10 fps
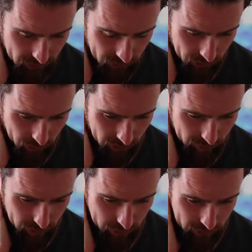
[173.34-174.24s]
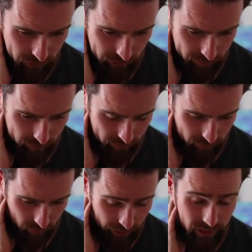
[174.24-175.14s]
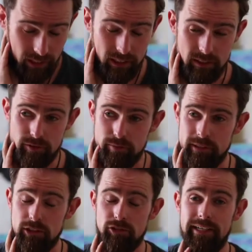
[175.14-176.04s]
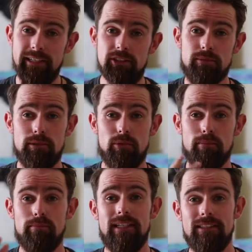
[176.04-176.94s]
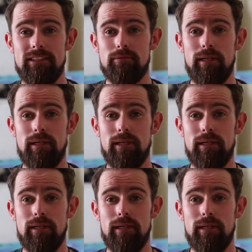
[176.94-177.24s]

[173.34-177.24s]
So what have I been doing? Well, I've been training some of the more militant